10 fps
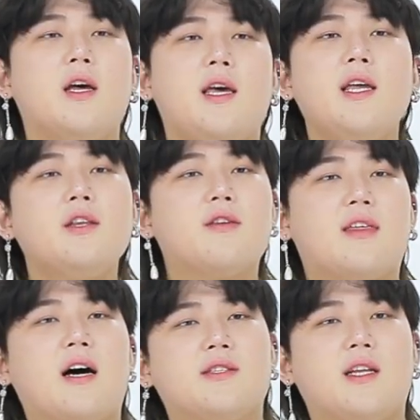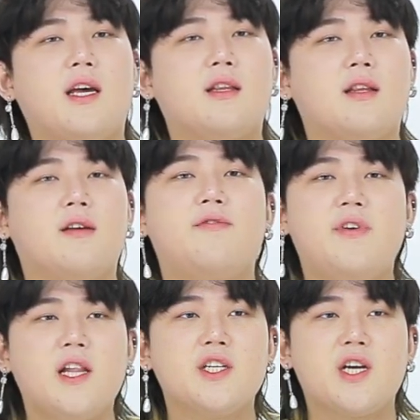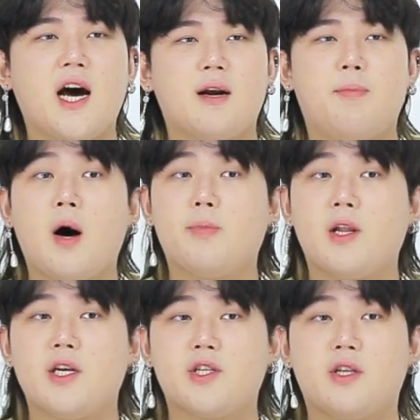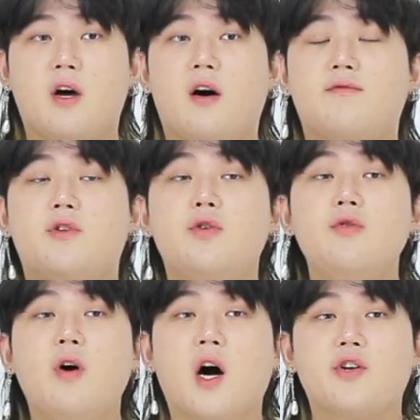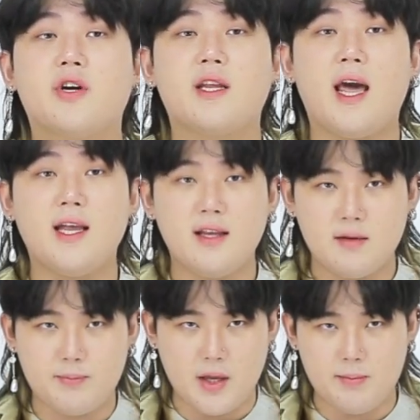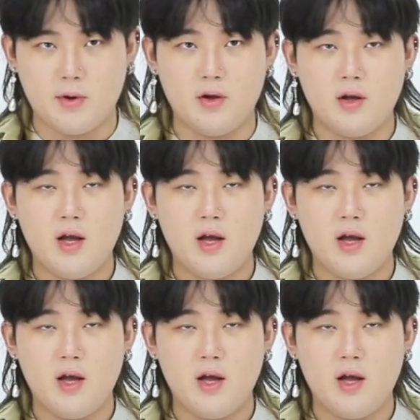In 2008, the village had a population of 218 people,